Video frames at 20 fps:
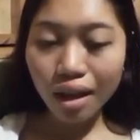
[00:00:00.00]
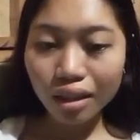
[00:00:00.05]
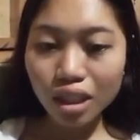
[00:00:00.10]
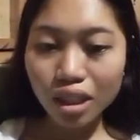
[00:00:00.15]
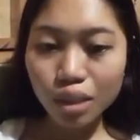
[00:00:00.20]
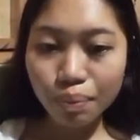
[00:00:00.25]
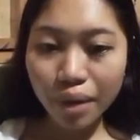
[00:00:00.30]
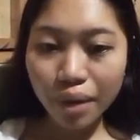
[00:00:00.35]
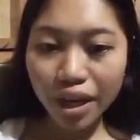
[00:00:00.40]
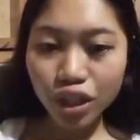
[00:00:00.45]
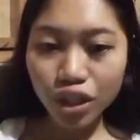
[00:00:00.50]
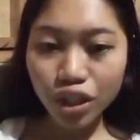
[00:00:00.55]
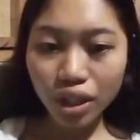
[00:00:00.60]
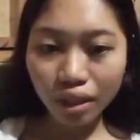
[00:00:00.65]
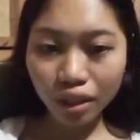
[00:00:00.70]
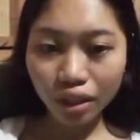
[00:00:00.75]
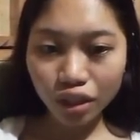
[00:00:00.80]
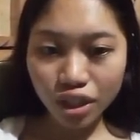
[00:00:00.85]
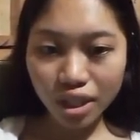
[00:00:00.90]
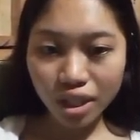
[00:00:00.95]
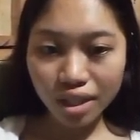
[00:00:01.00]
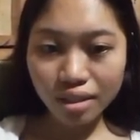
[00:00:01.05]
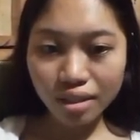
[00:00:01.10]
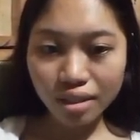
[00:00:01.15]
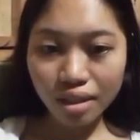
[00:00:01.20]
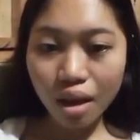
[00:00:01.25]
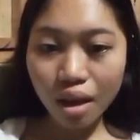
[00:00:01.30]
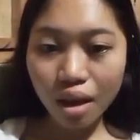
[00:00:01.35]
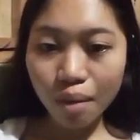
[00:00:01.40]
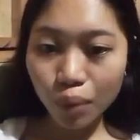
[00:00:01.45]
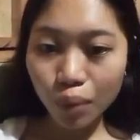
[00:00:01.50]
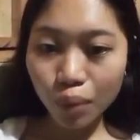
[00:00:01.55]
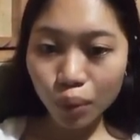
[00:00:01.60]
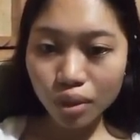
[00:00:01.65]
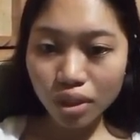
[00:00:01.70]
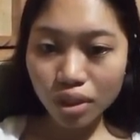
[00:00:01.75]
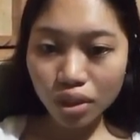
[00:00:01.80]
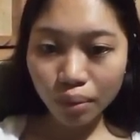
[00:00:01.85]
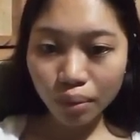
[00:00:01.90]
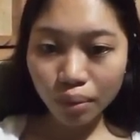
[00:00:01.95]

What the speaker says: Despite challenges, most